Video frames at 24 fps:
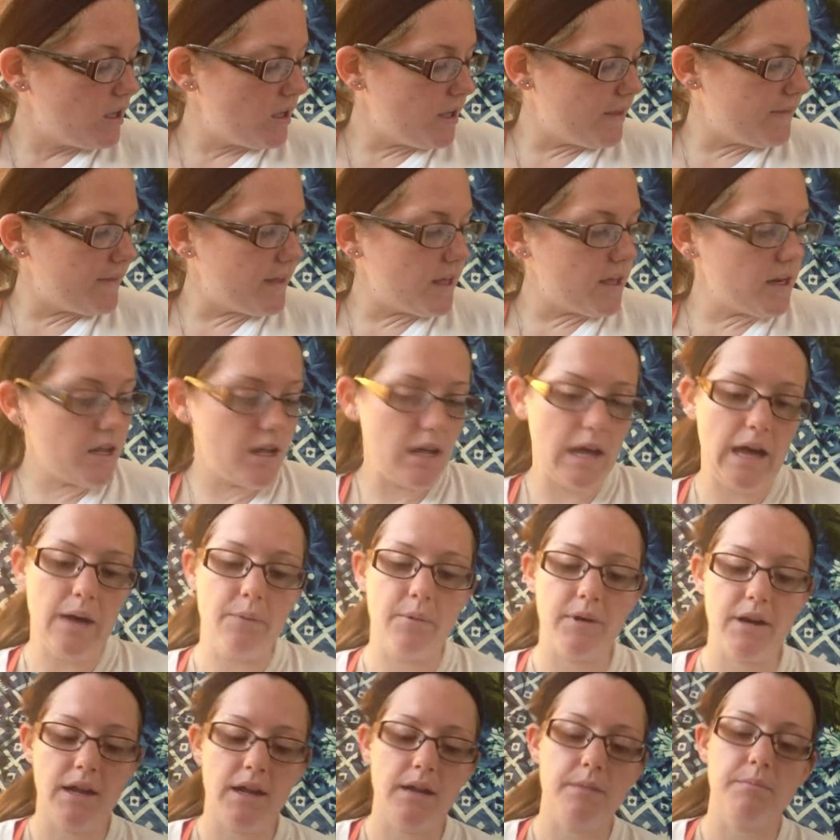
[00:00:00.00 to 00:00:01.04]
And then I
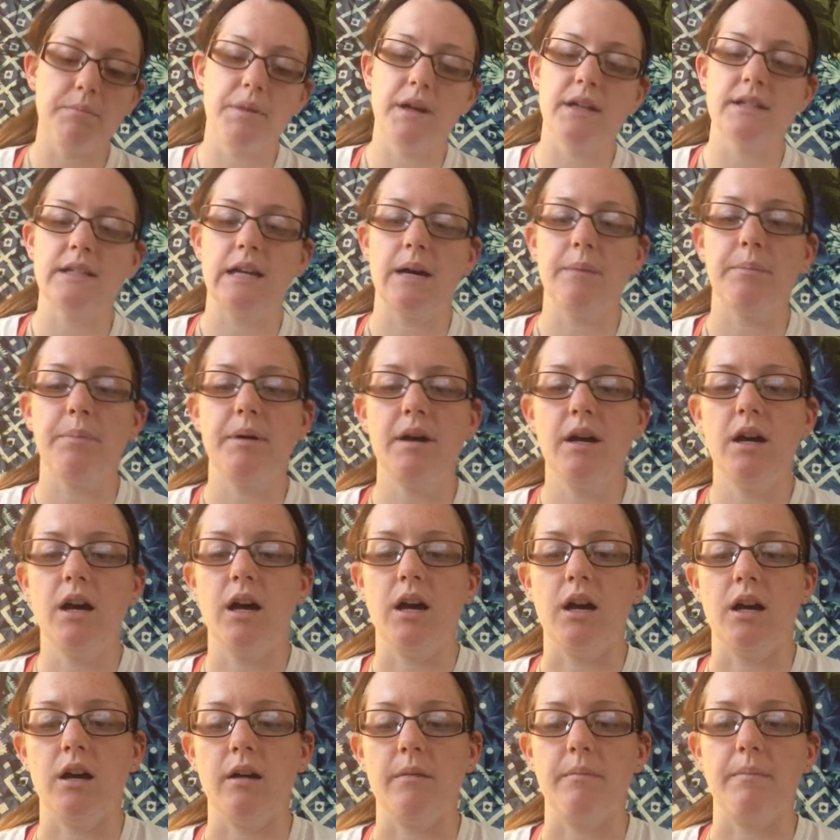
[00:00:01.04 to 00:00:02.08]
went ahead and picked up
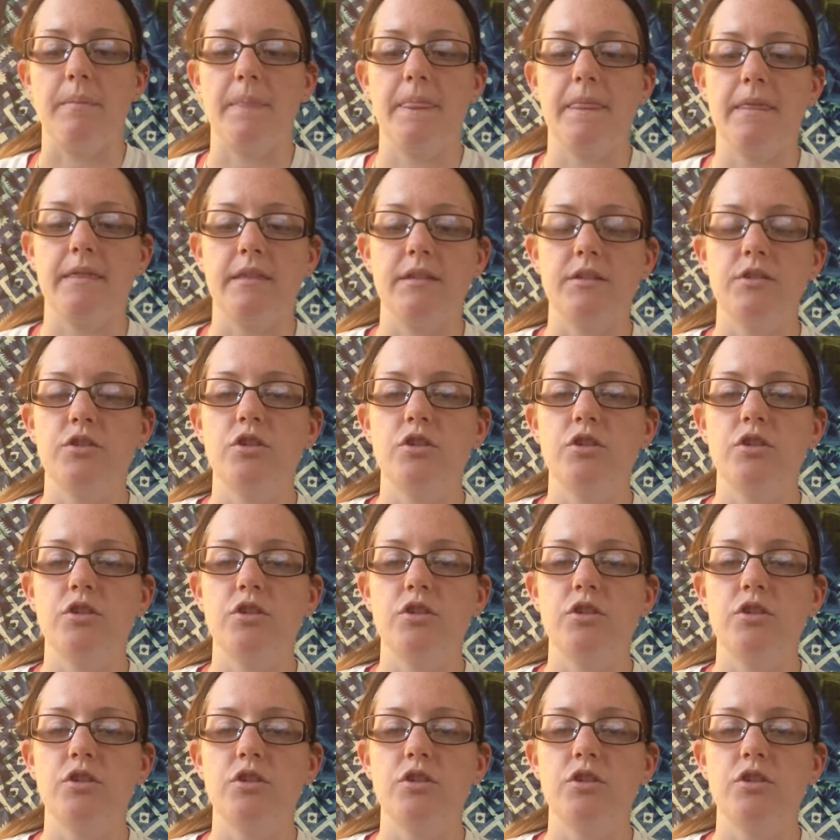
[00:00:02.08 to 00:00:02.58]
the